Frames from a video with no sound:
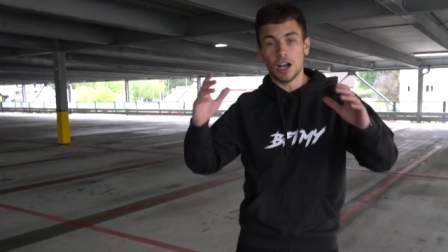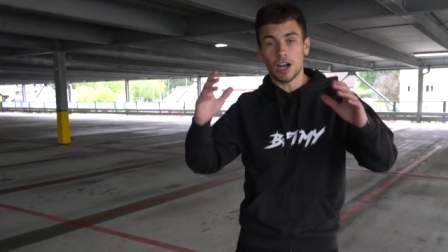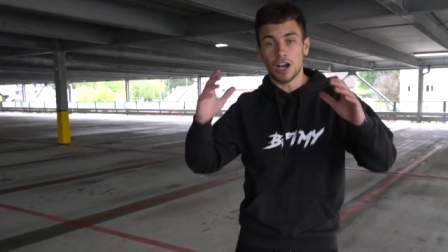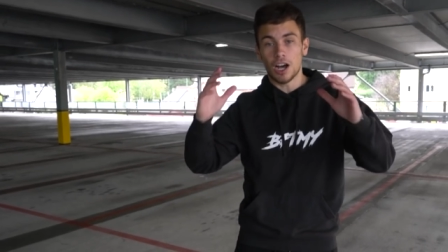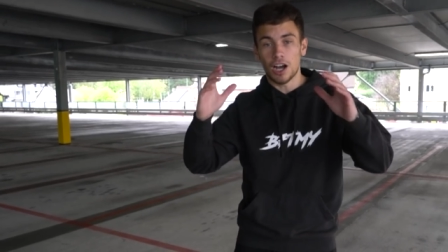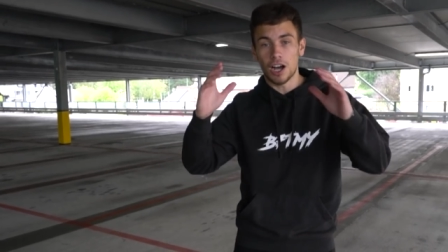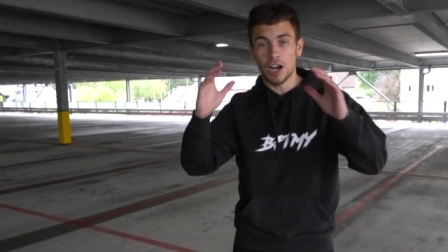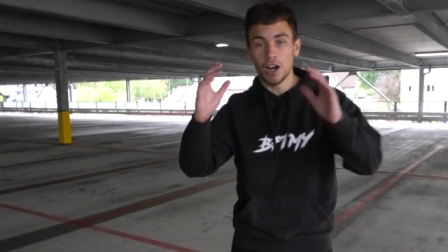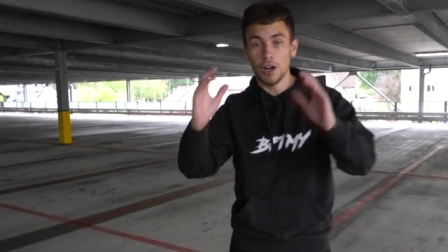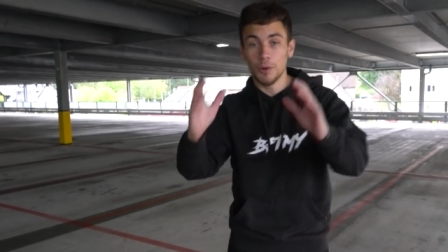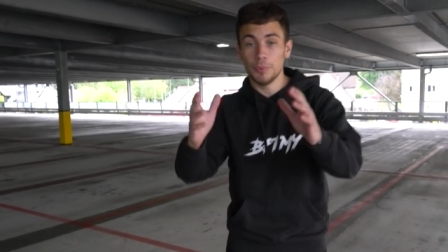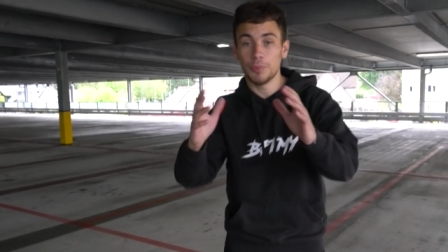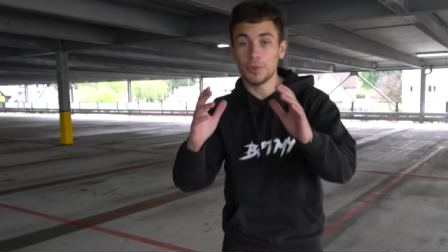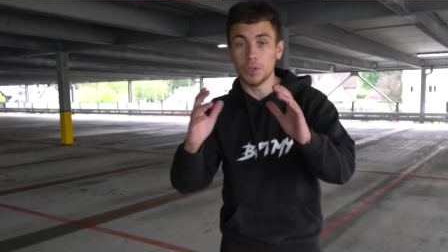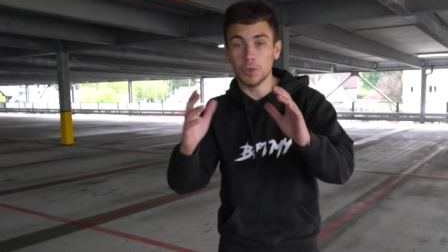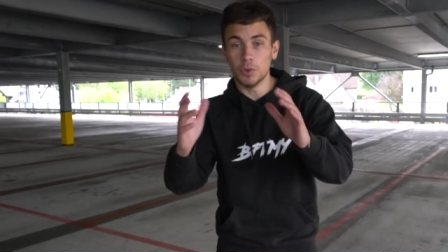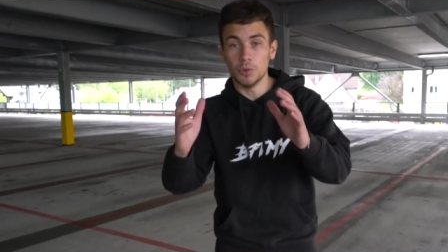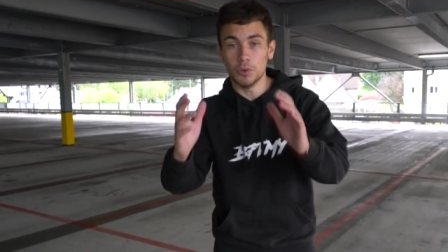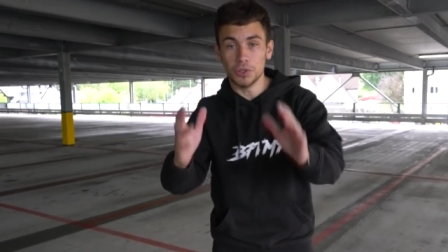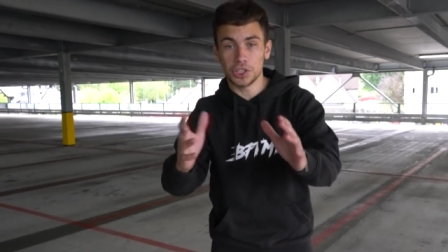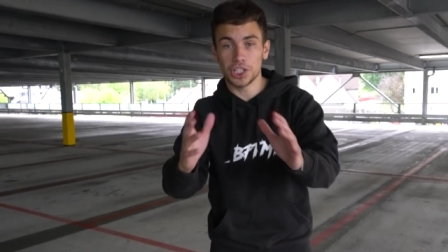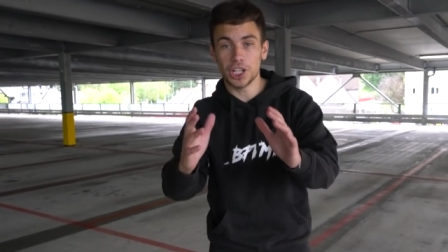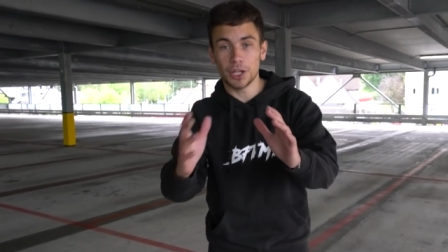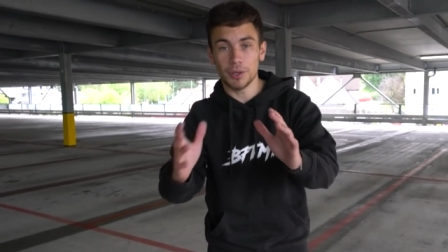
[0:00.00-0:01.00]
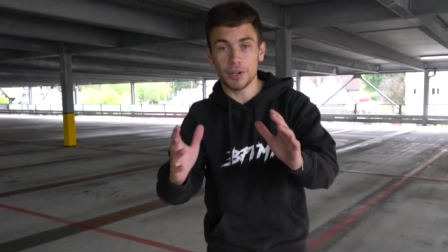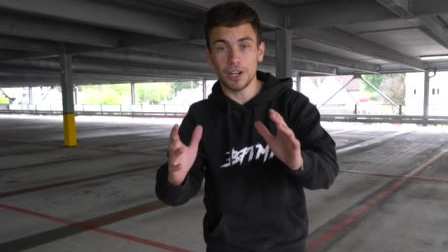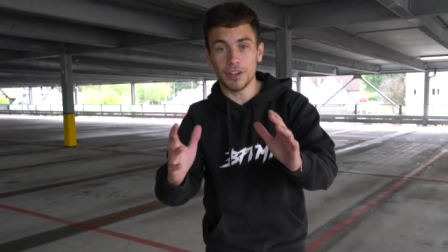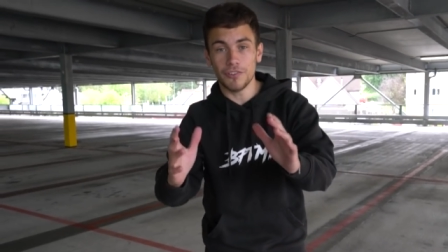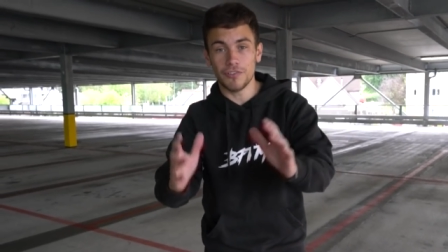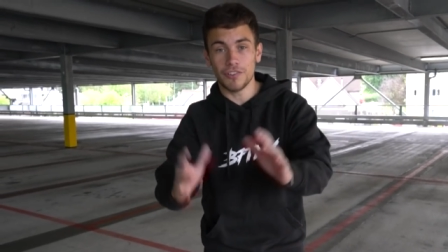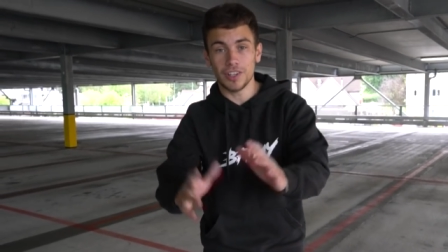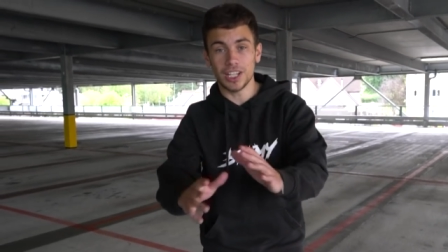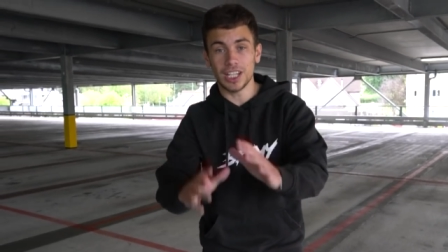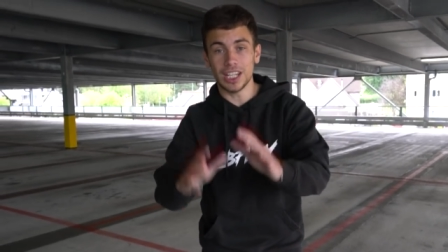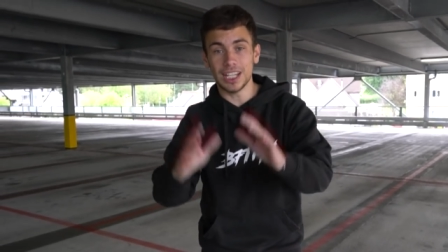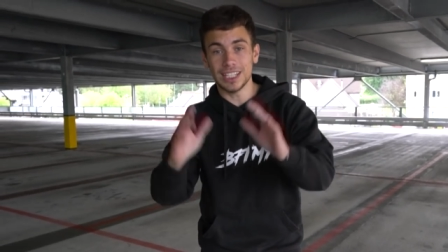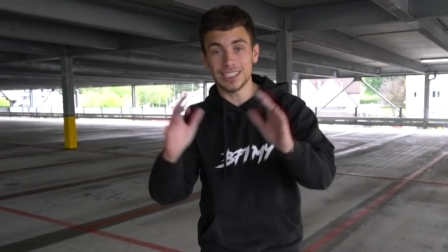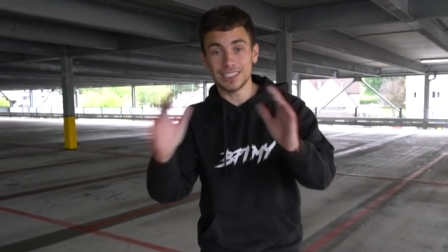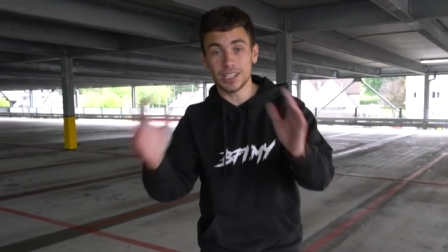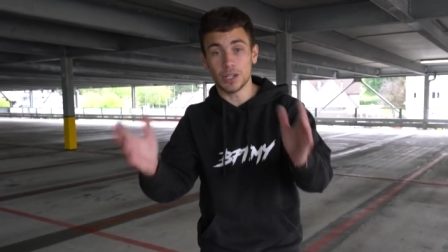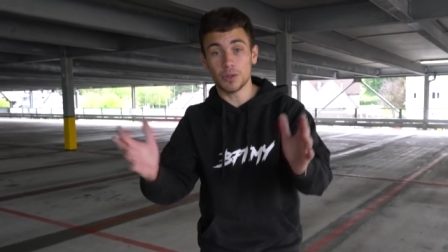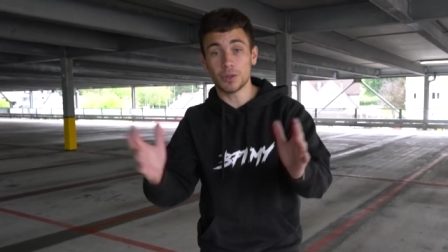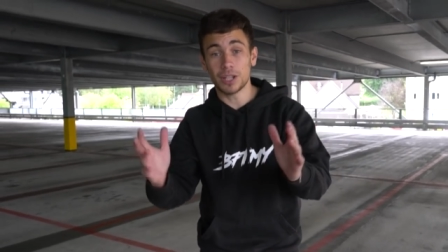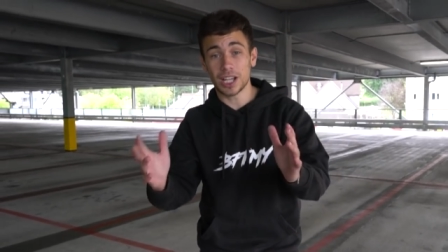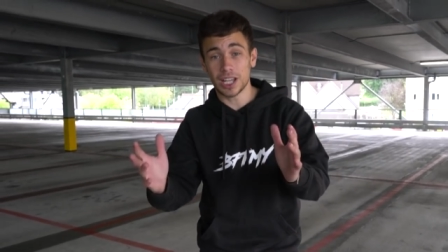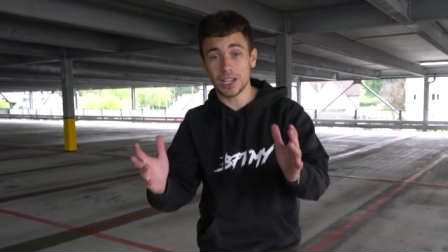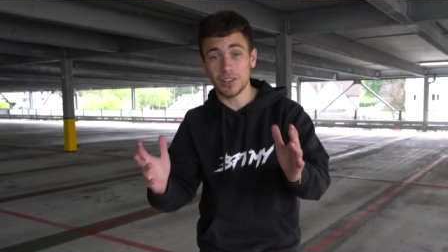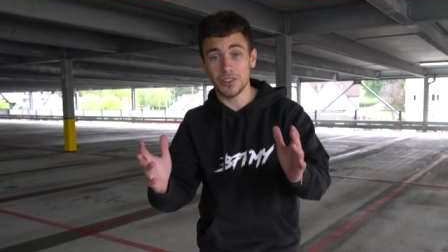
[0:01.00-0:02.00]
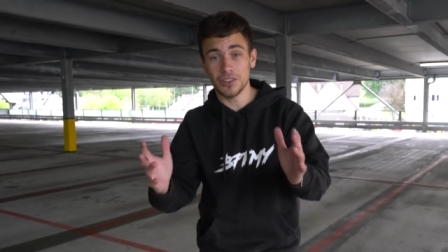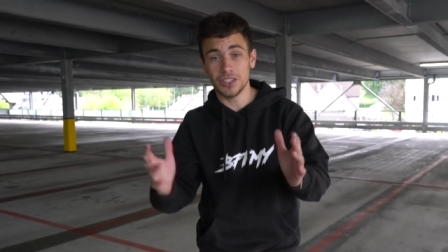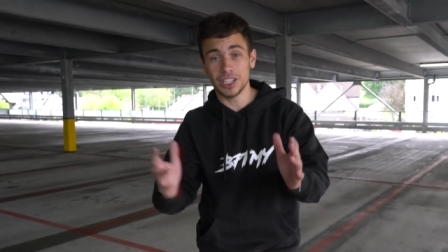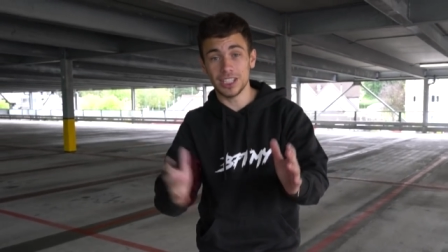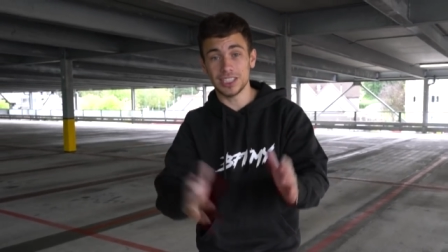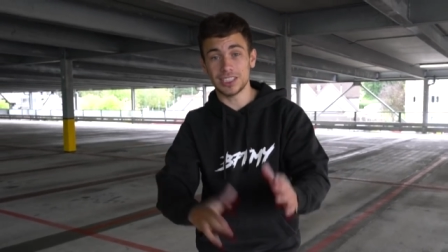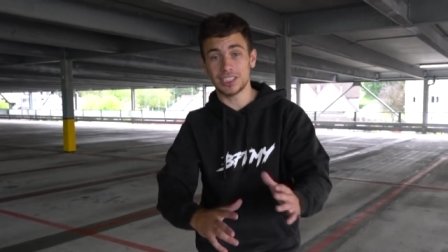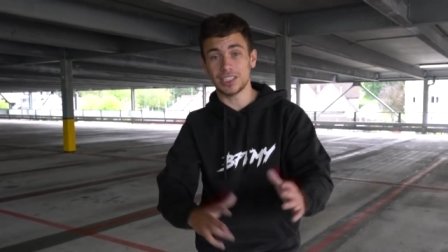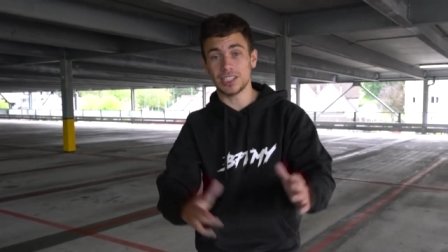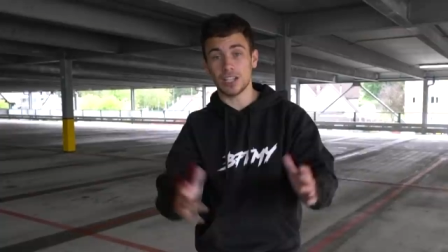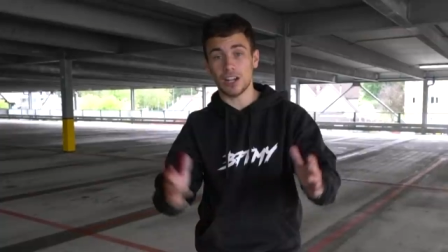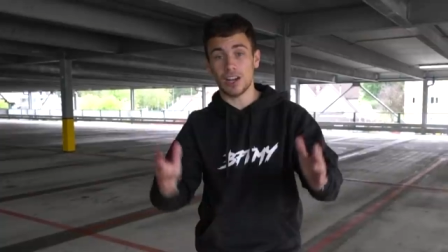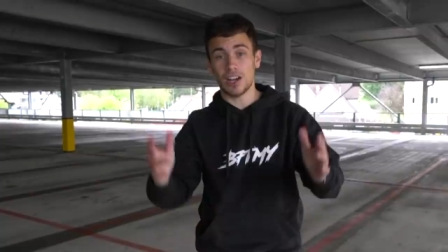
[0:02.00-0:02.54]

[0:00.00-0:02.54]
I hope the audio and everything is okay on this.